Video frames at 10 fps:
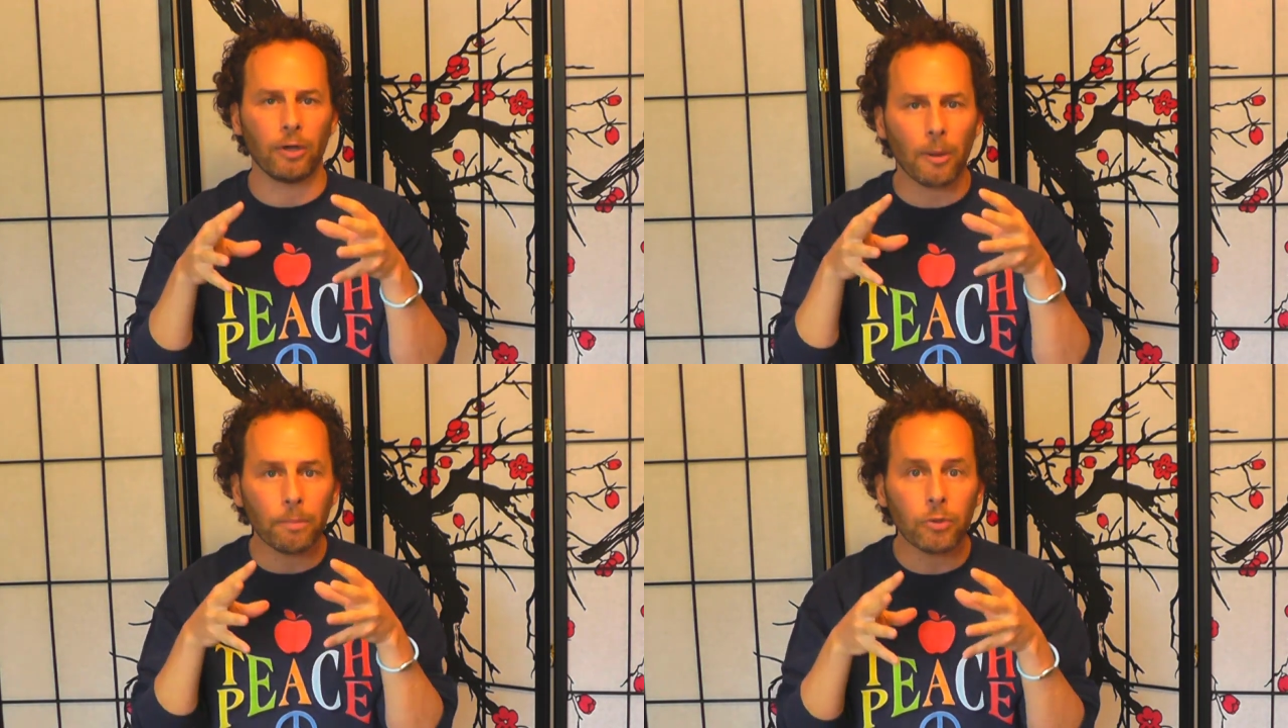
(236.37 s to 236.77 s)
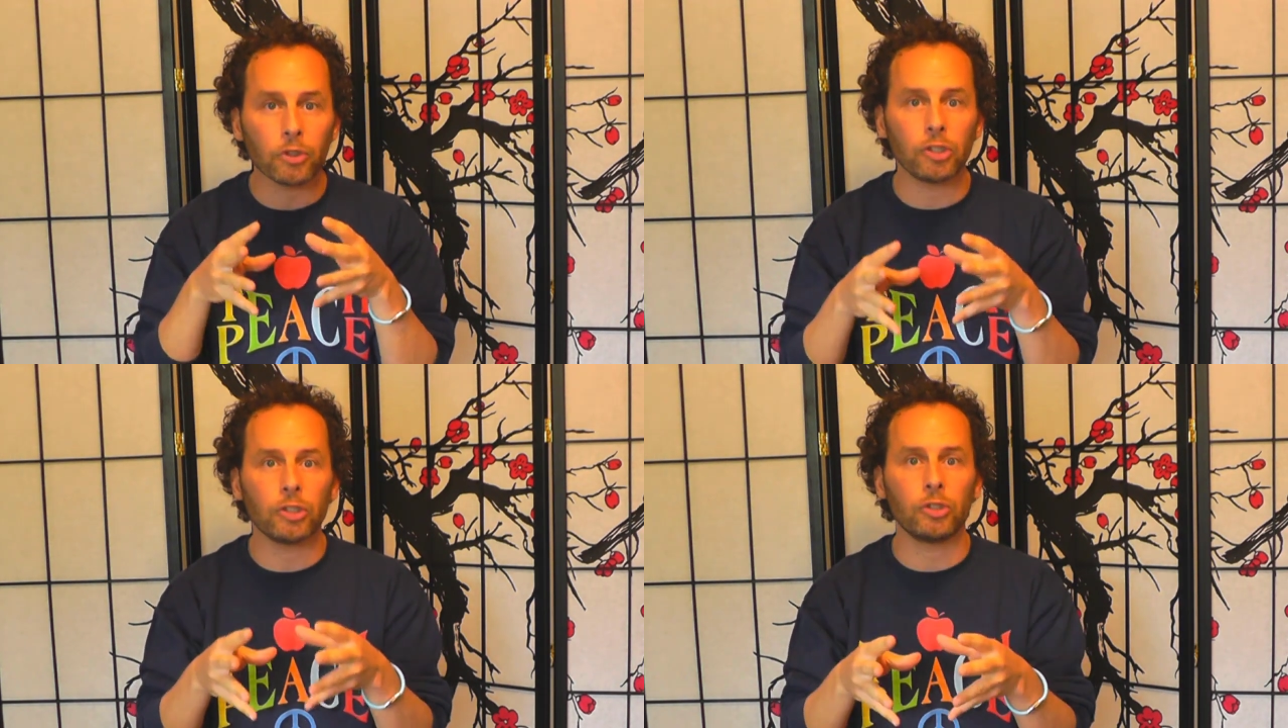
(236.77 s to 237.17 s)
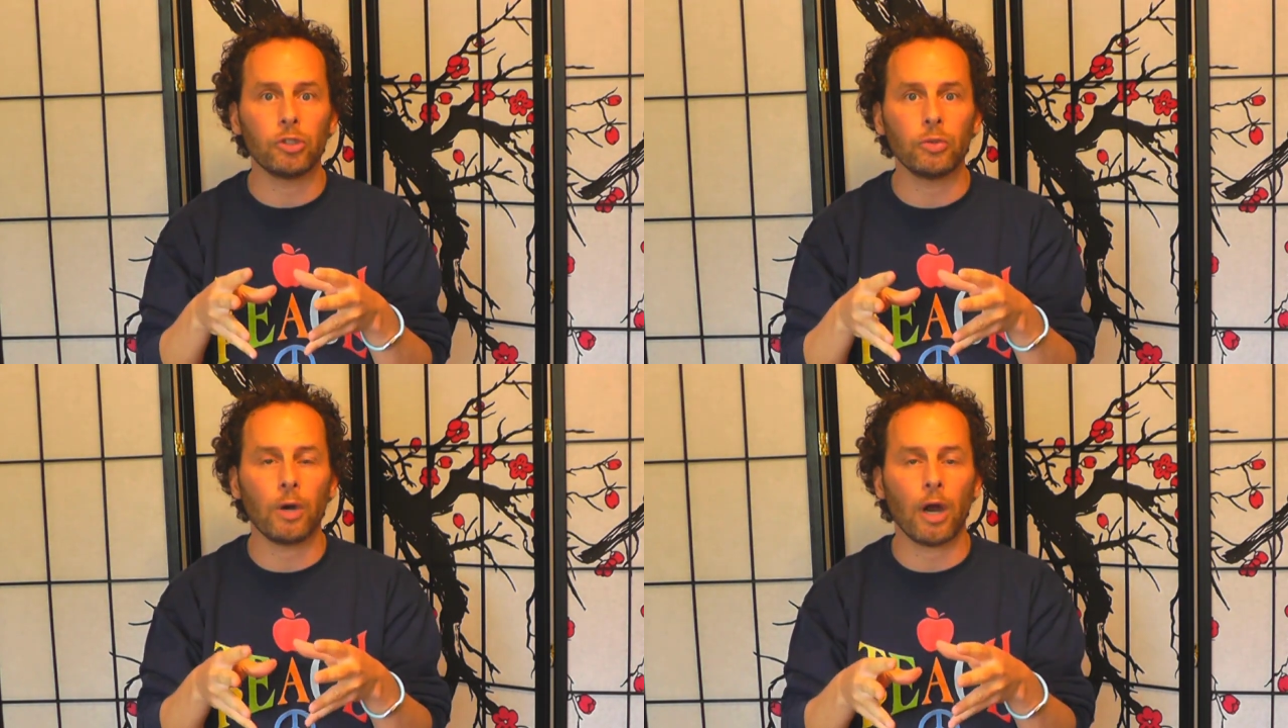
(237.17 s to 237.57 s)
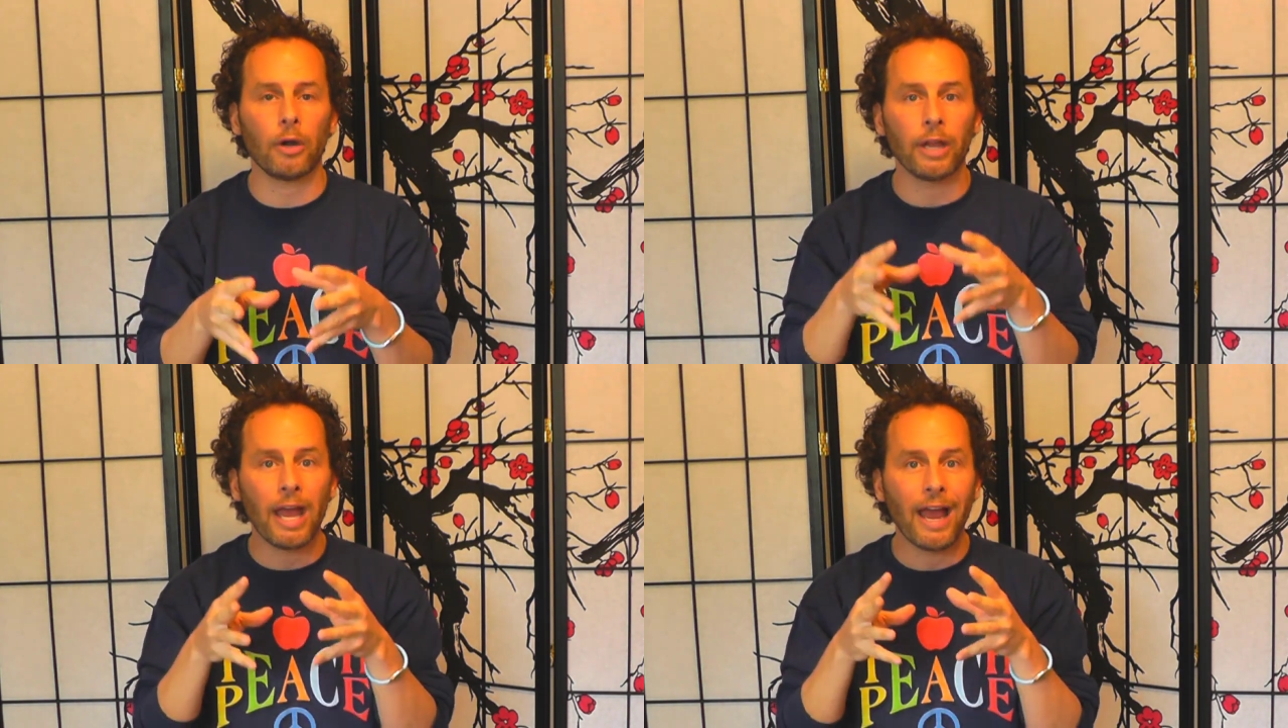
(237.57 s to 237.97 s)
You're not pushing too
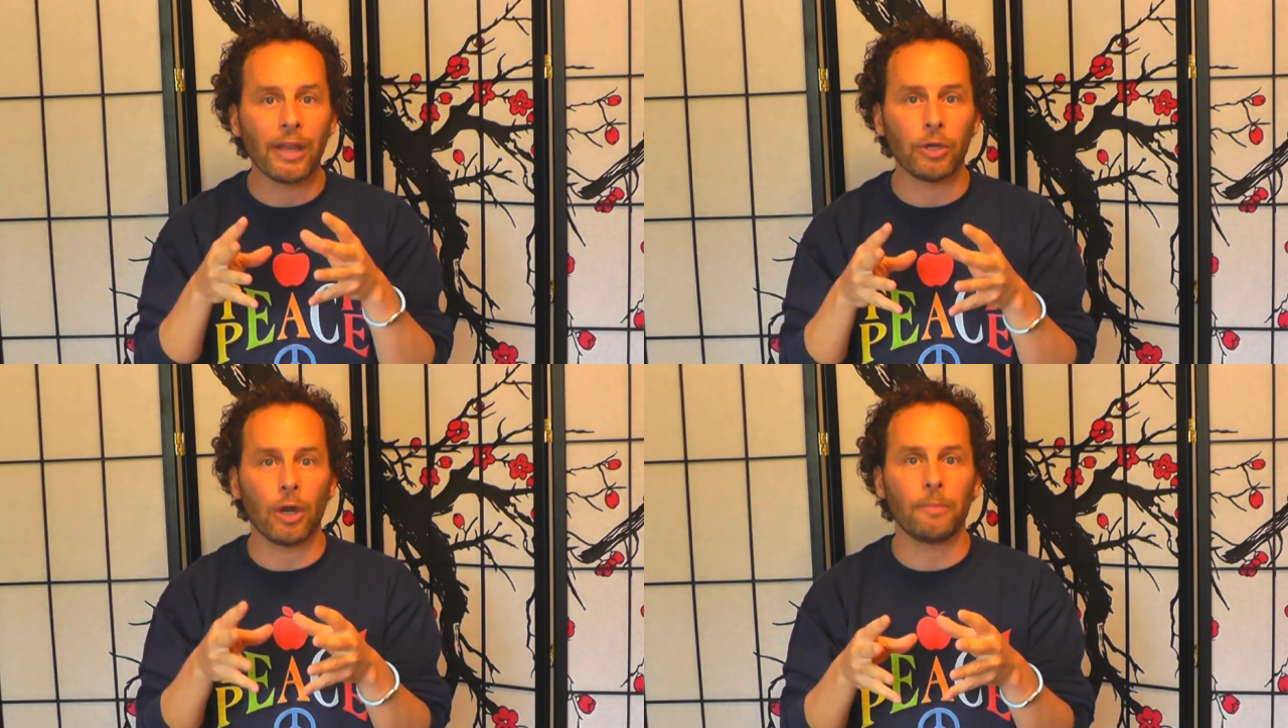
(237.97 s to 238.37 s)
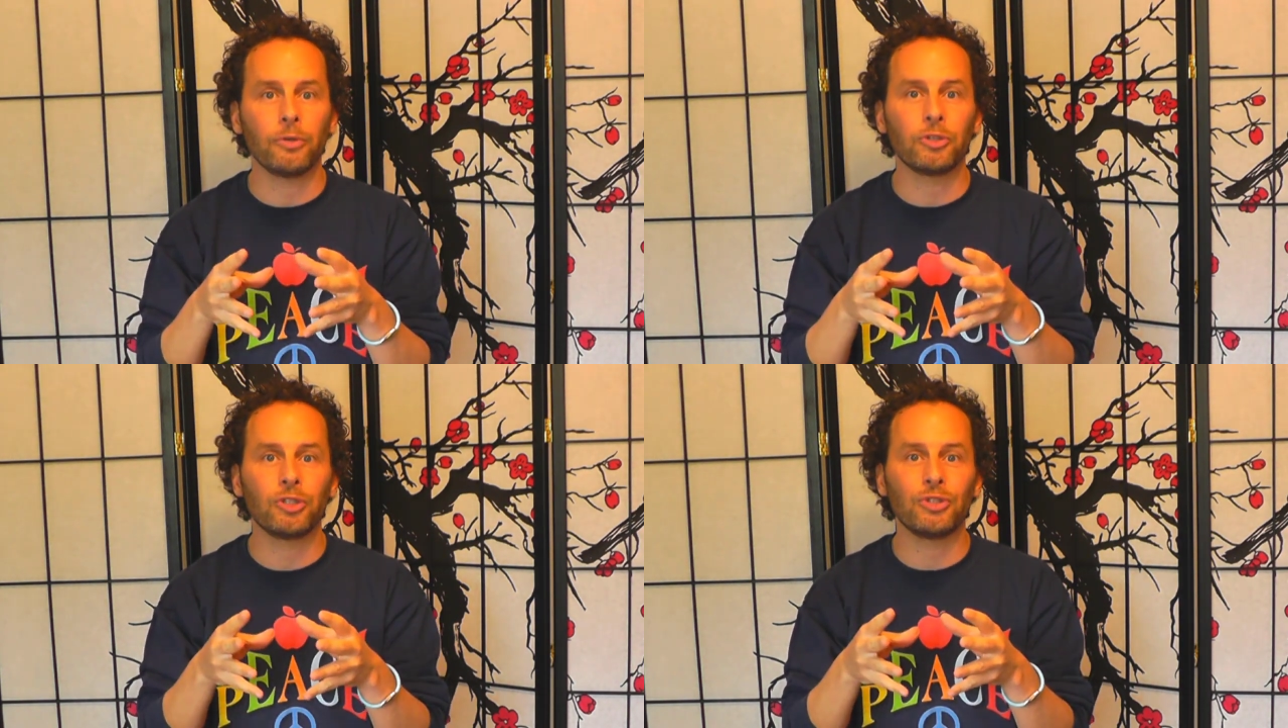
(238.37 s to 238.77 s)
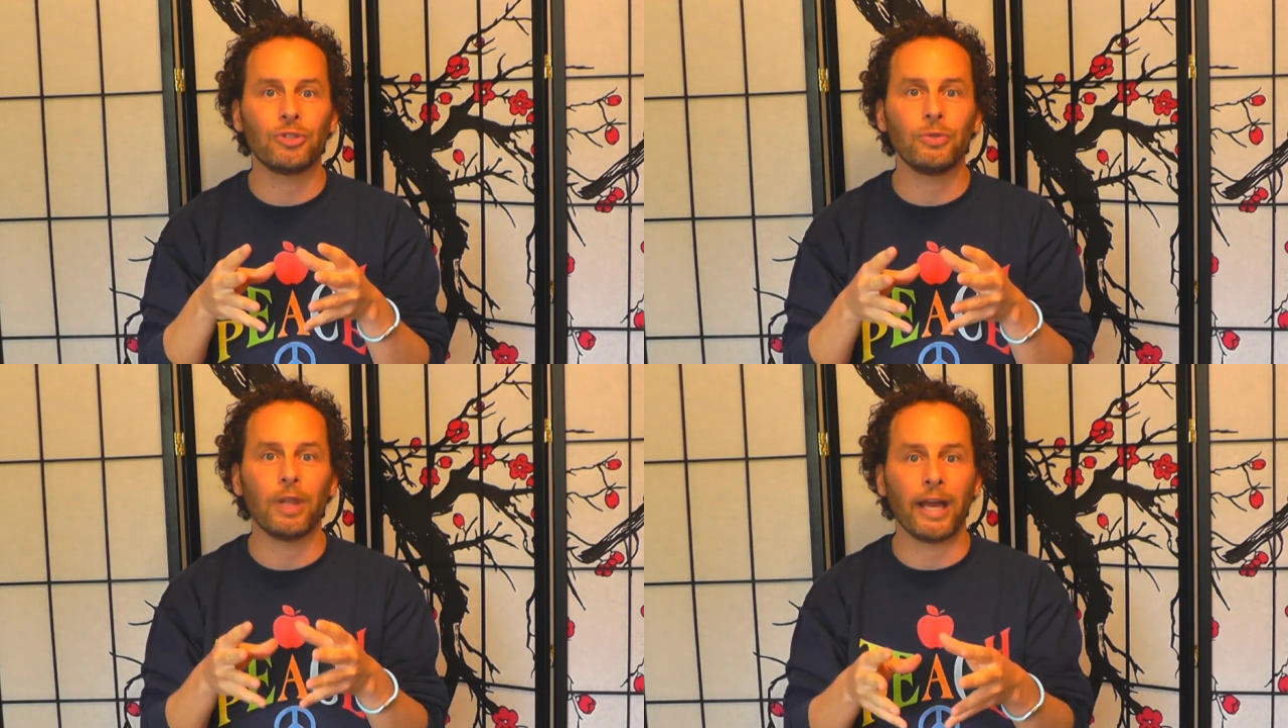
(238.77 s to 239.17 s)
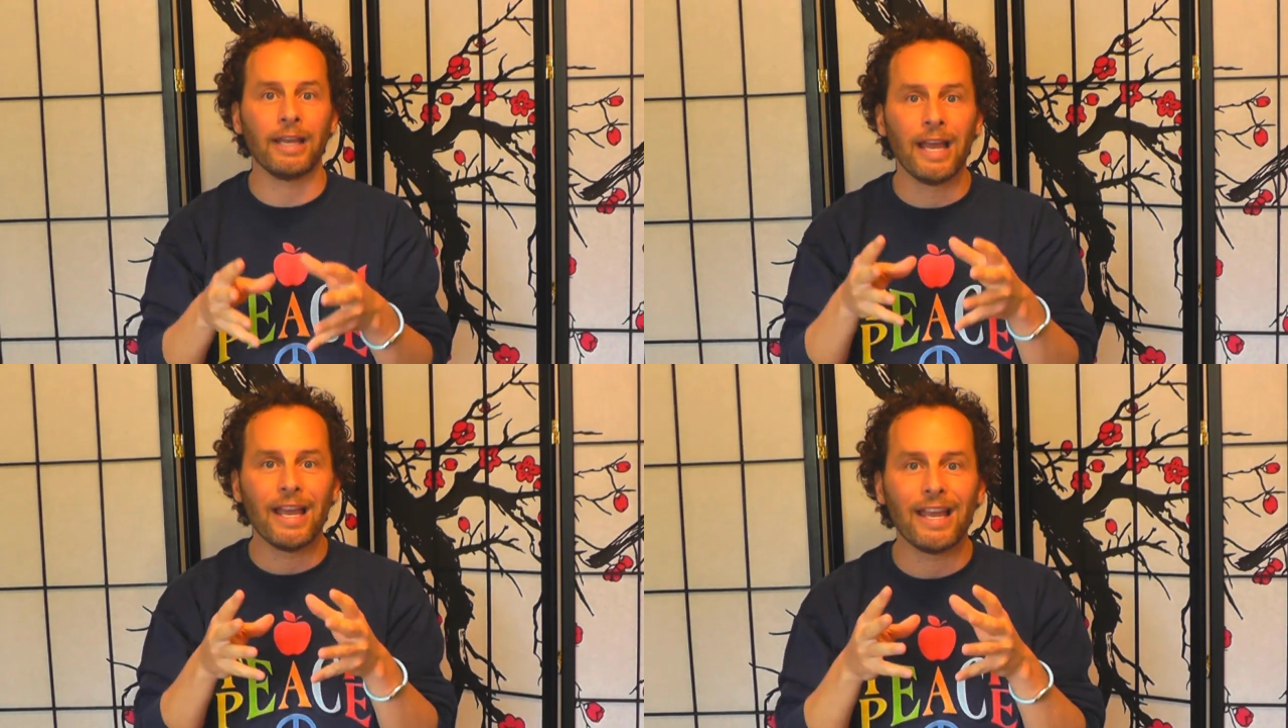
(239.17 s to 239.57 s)
hard and you're not pushing too
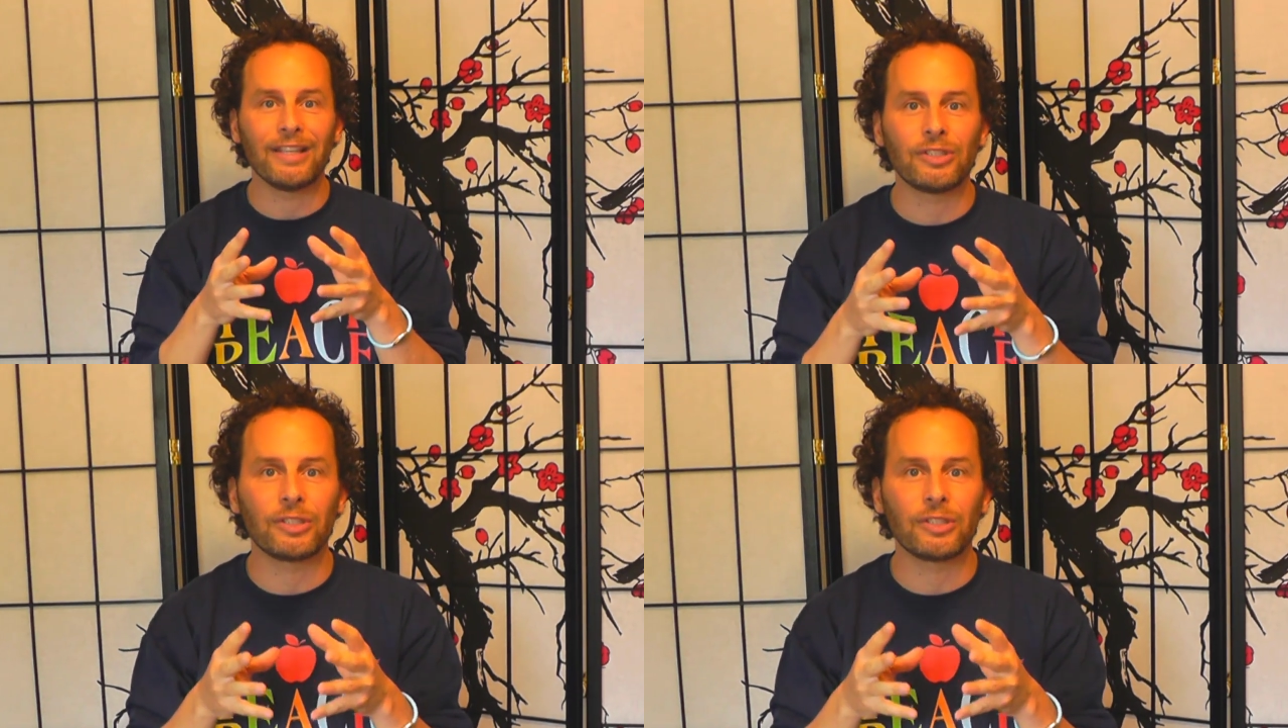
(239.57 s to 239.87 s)
light. It's